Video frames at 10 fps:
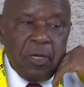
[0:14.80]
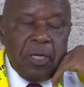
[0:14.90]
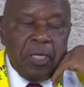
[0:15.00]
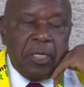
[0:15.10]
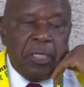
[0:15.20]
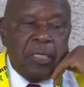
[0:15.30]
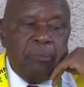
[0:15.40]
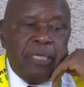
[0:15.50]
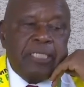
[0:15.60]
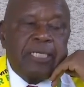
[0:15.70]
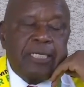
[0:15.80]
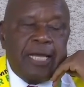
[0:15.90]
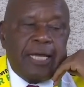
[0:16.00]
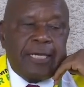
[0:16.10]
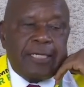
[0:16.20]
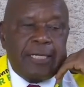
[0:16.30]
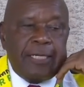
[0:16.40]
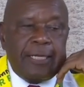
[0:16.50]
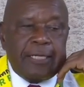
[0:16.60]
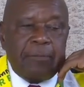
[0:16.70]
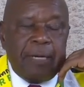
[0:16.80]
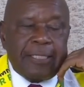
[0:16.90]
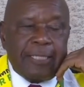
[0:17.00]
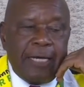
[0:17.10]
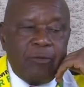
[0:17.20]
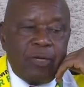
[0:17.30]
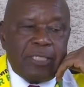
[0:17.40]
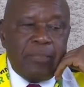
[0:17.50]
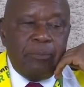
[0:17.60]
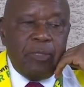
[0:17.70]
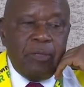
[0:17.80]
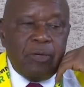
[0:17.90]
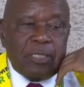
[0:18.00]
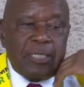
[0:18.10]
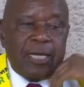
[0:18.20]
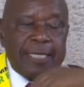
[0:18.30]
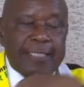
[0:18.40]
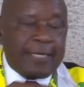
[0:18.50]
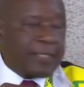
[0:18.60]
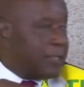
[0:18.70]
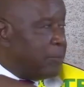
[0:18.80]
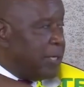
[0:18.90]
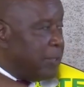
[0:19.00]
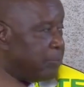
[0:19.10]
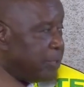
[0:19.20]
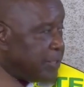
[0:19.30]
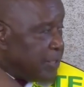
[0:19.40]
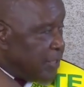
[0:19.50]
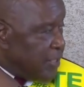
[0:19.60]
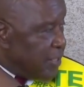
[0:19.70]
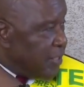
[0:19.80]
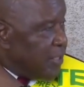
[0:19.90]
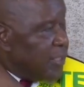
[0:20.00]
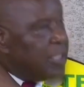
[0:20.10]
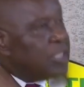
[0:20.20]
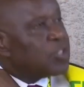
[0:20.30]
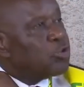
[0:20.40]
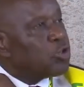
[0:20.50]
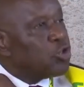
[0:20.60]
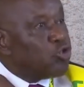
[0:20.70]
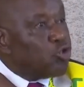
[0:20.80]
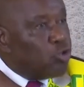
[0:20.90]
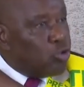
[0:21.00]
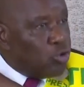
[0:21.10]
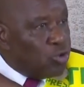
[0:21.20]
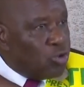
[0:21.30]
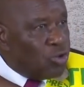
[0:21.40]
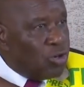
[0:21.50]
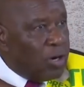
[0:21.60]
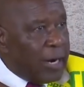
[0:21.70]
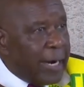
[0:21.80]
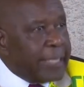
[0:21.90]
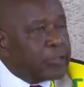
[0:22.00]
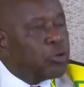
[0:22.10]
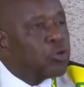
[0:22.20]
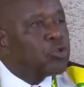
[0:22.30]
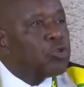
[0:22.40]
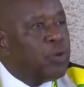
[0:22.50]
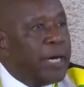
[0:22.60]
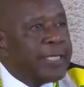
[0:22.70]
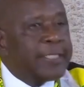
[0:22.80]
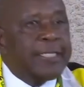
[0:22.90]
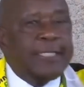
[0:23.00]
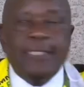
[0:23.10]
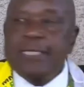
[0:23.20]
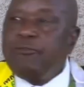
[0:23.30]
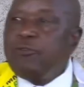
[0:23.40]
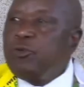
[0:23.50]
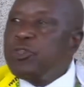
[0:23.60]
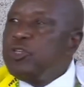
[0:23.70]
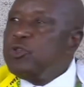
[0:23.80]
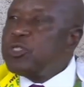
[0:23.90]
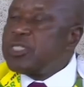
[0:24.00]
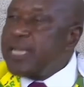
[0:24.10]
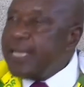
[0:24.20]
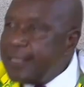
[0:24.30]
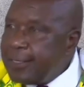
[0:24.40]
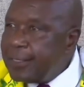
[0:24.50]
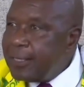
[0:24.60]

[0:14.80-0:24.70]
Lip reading: He mentioned the other day that my son was incarcerated by the president. It's not true. I told you, I had an interview with Newsday.